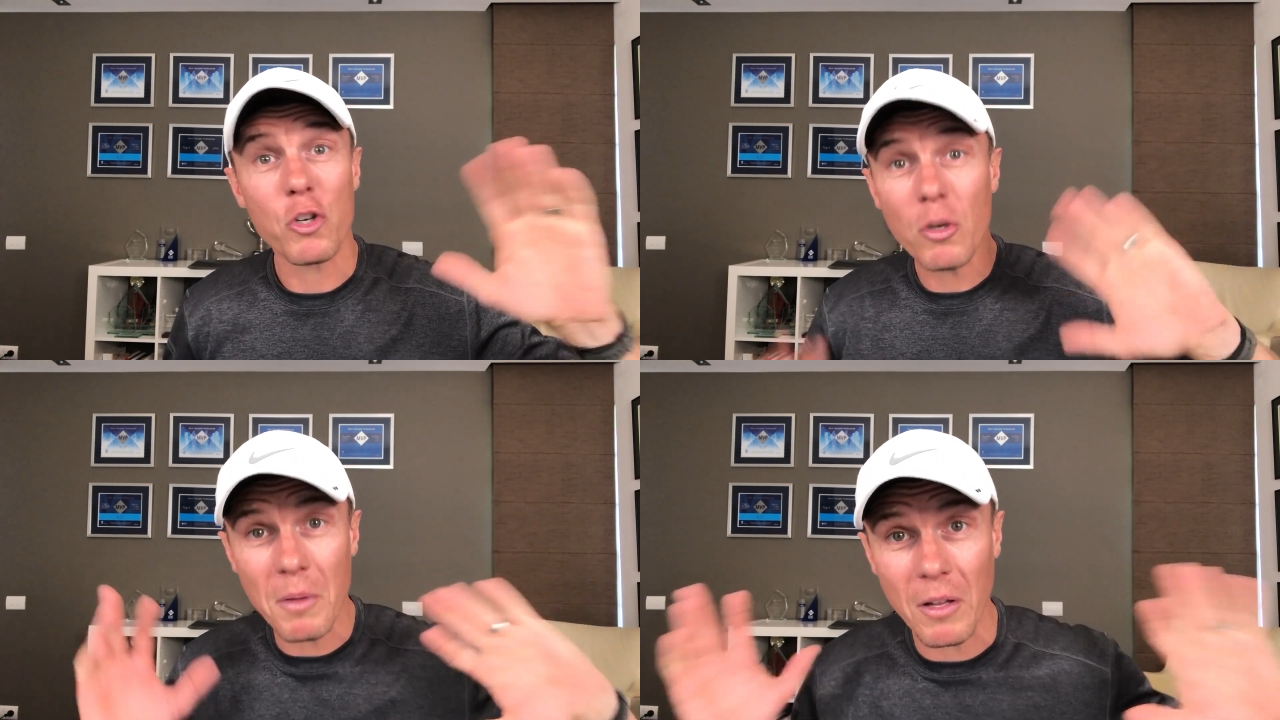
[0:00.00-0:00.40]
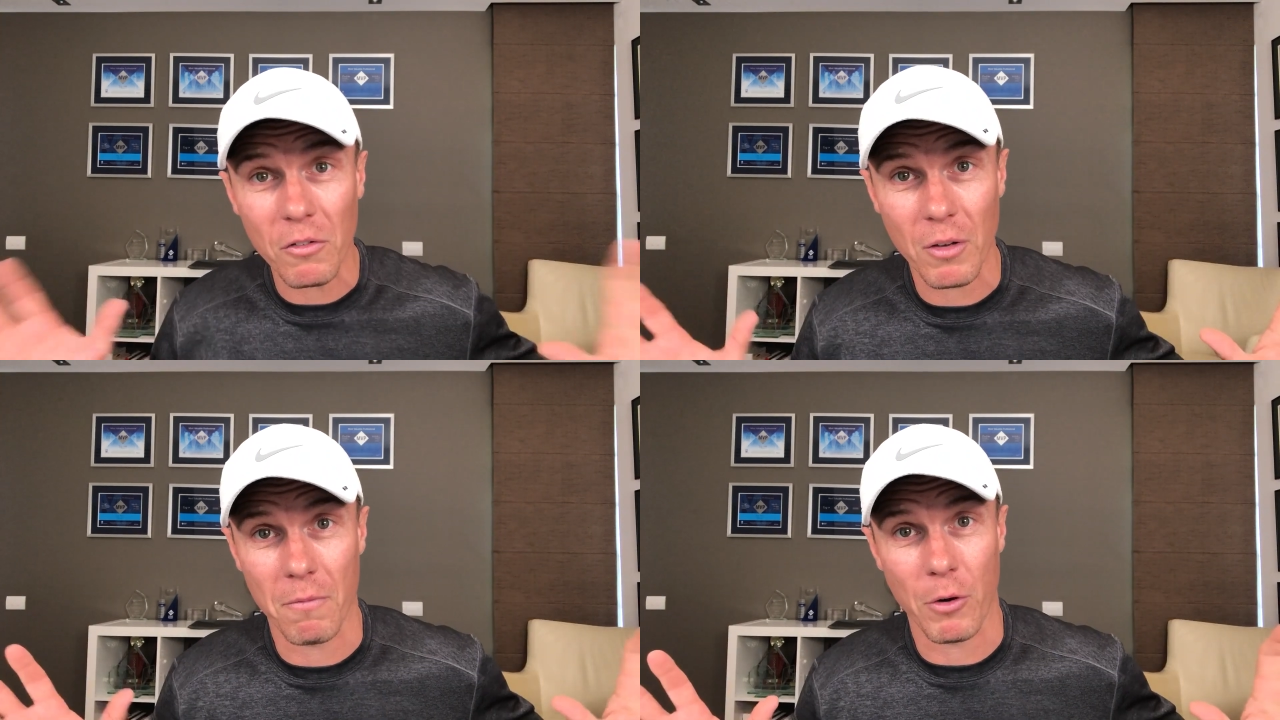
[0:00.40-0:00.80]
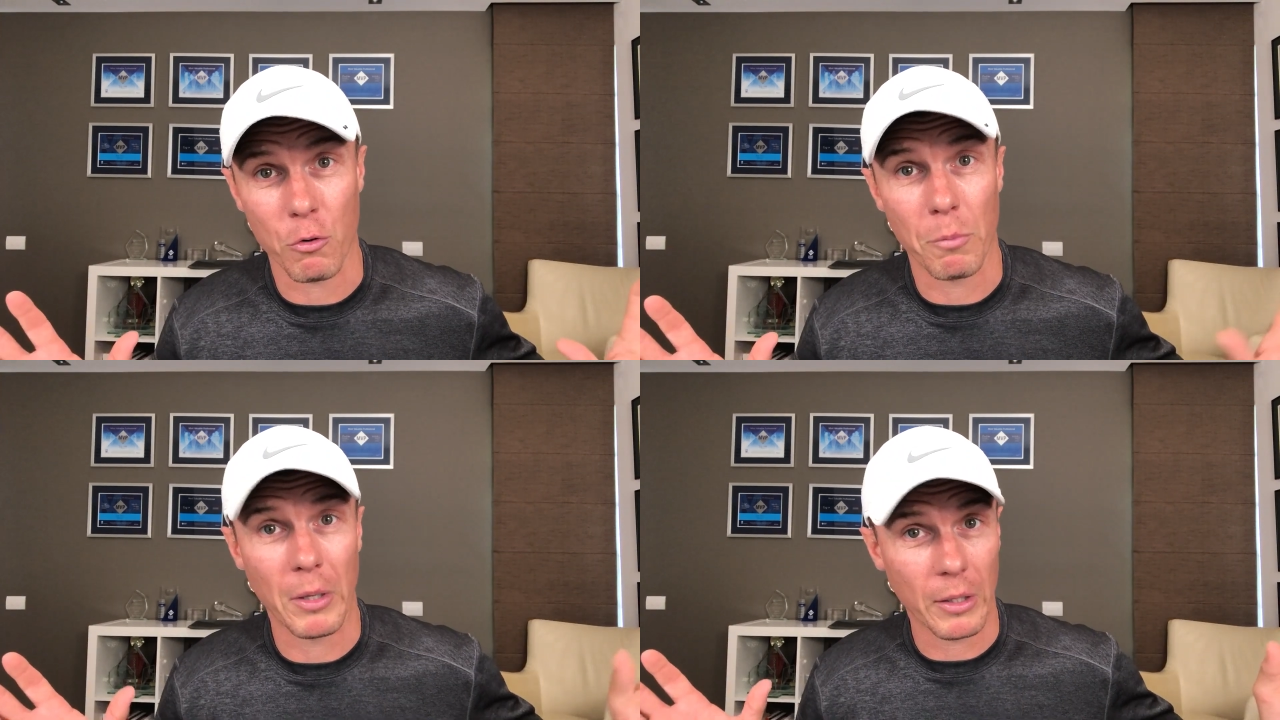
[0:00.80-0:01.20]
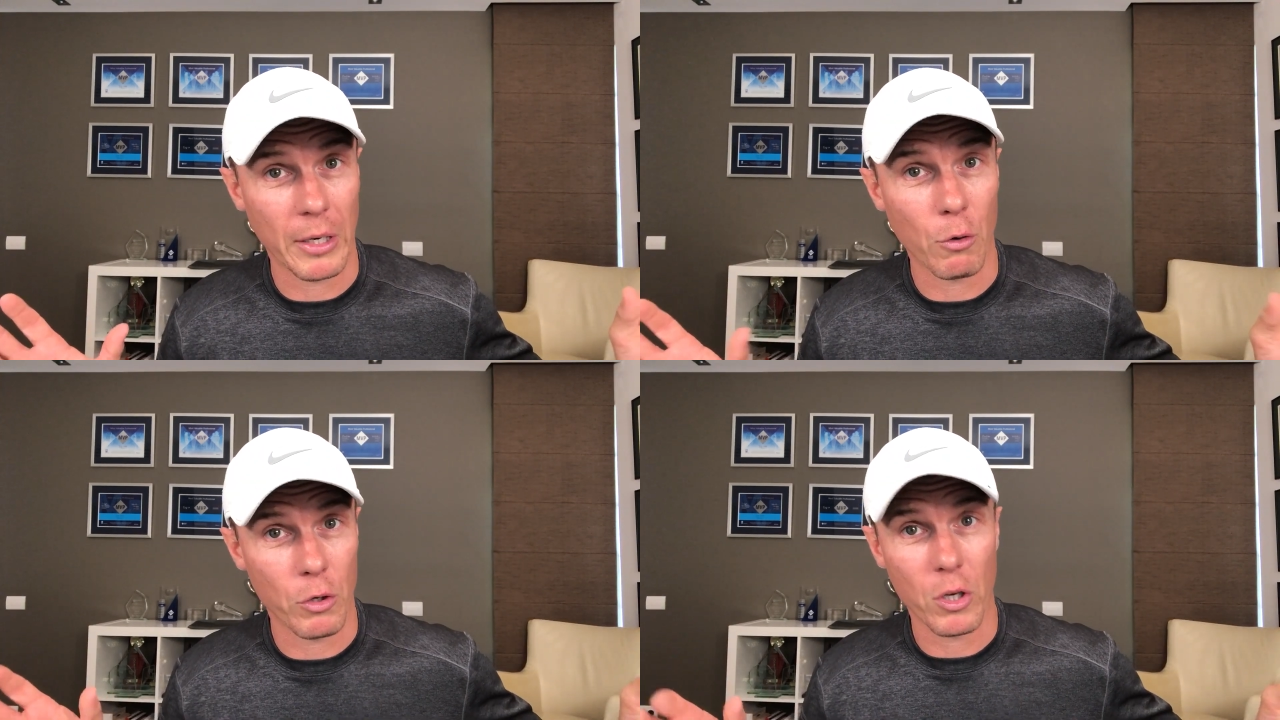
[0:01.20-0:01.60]
assuming there's some
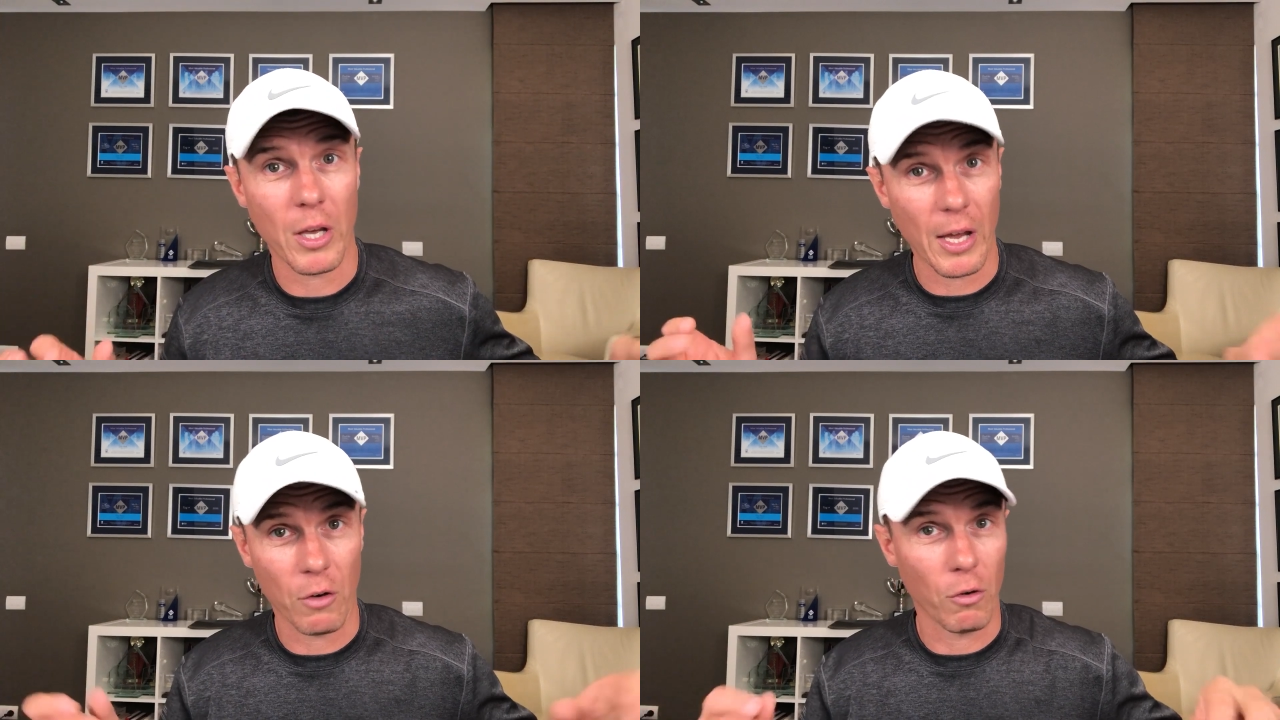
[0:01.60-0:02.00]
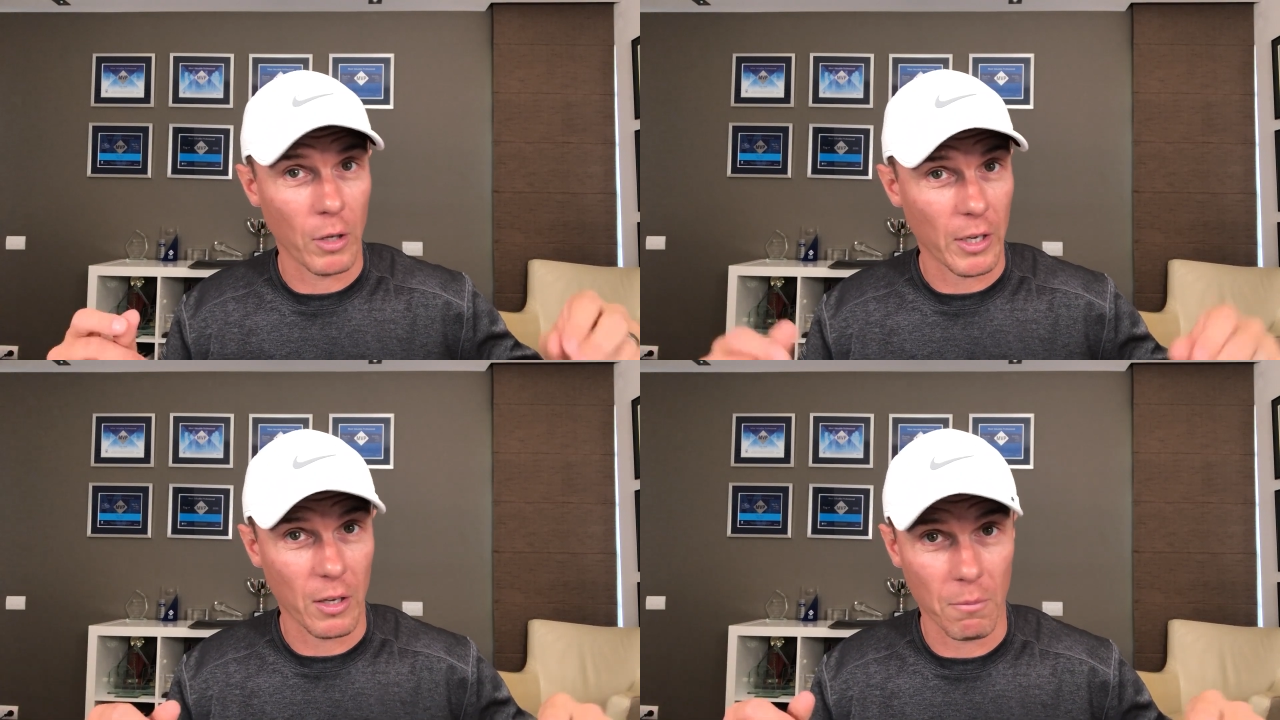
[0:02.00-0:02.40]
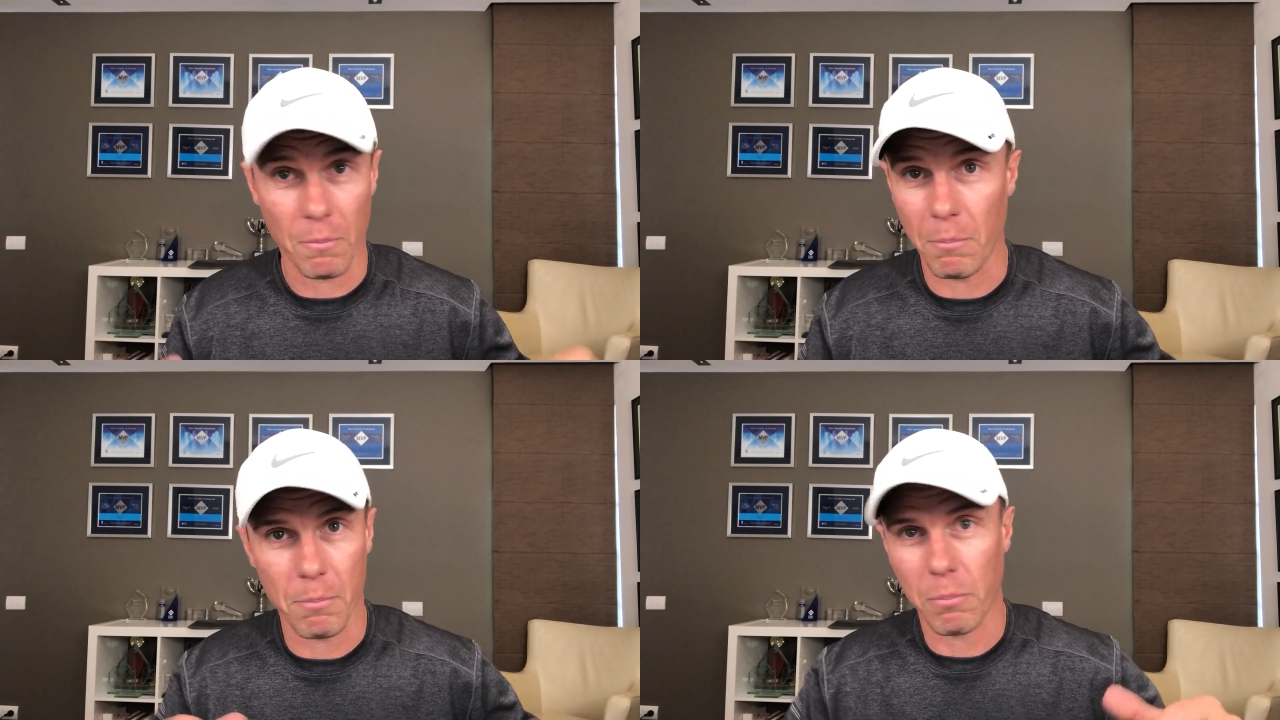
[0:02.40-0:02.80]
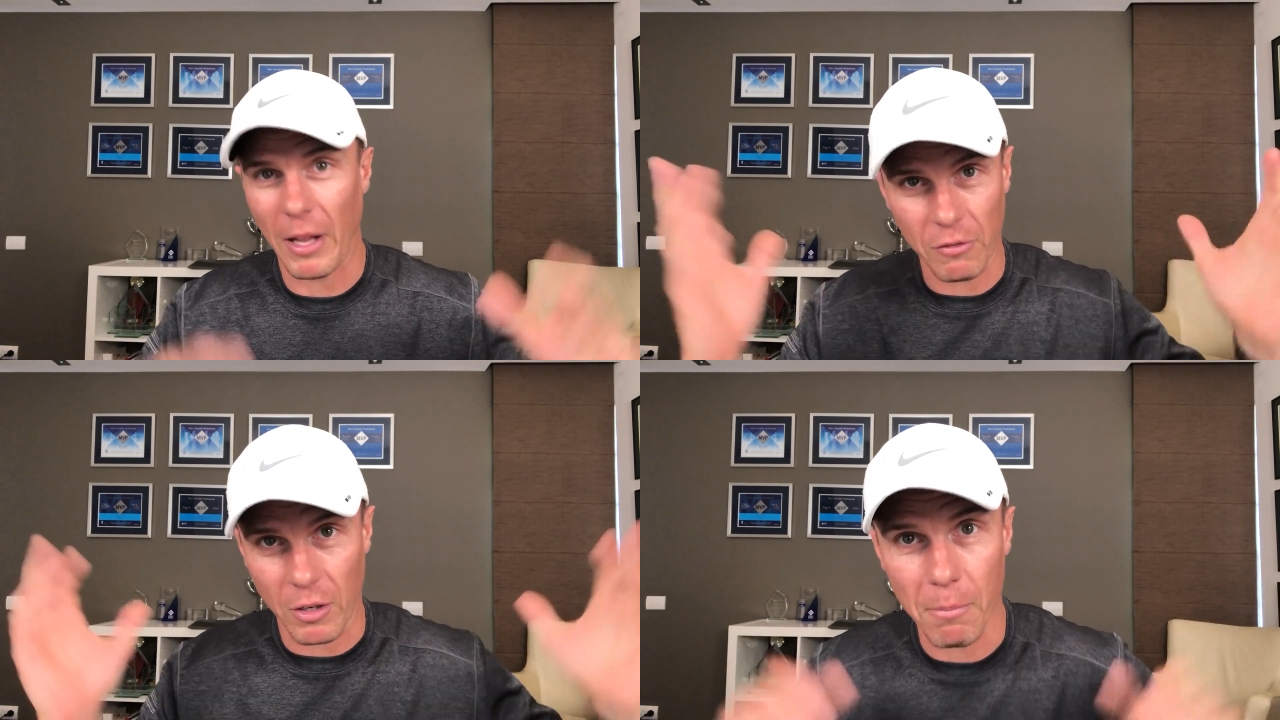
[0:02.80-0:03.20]
vulnerability or you can do like a
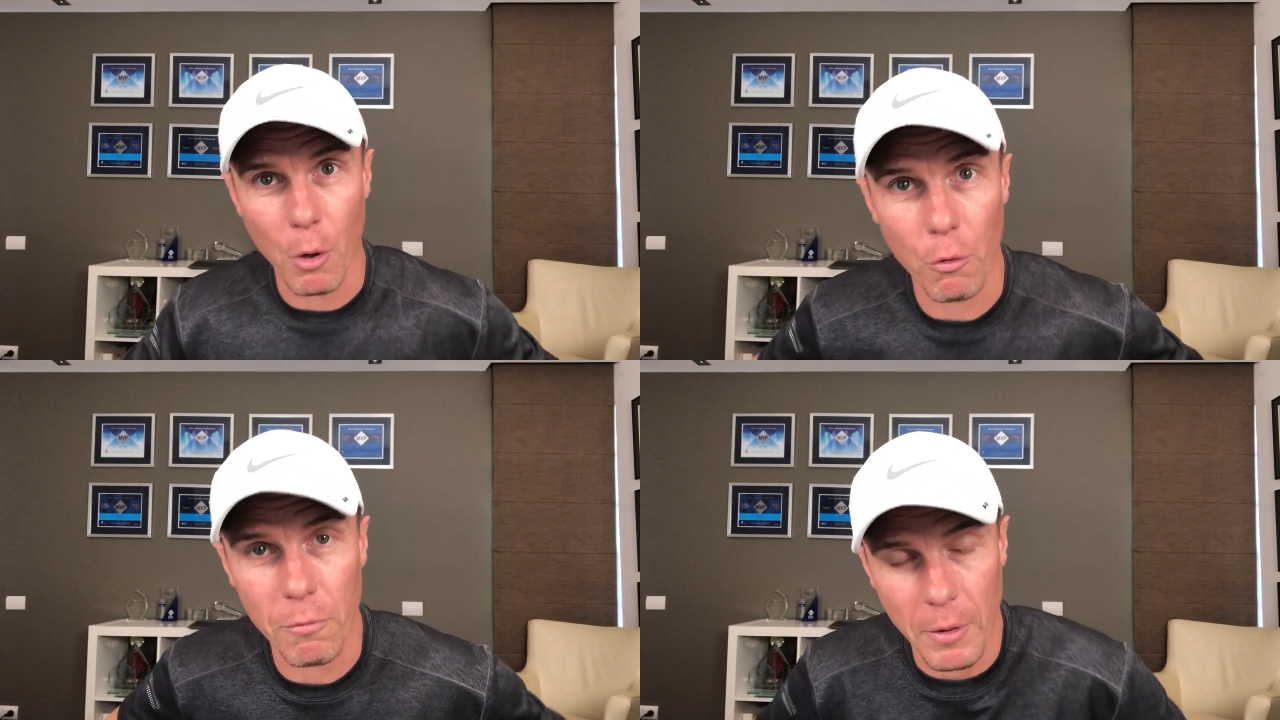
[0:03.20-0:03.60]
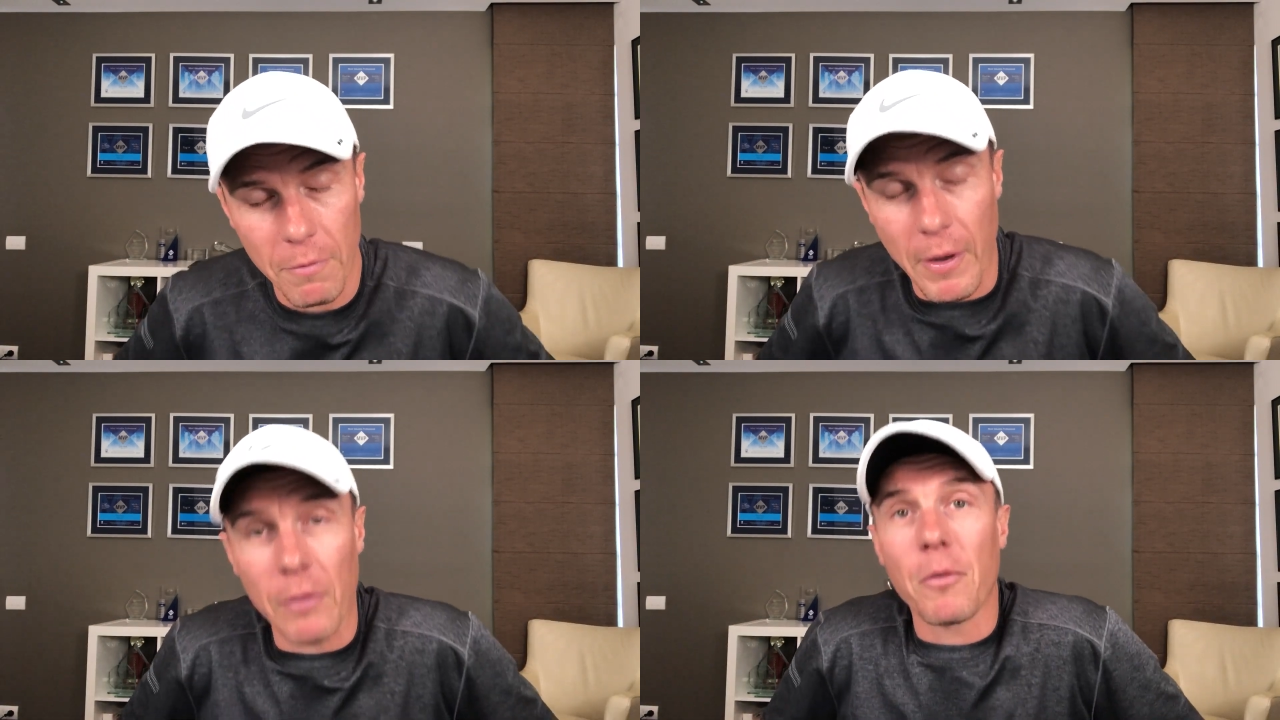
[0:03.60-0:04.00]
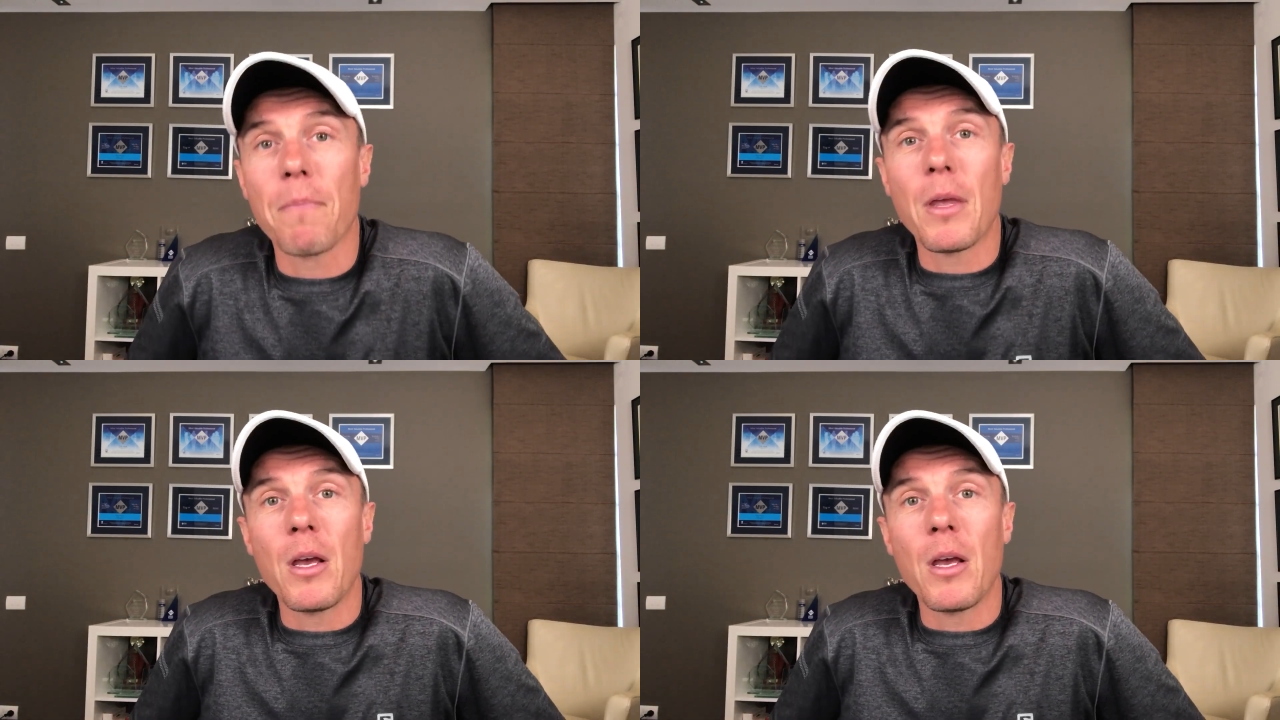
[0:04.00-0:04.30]
plastic mold of my face.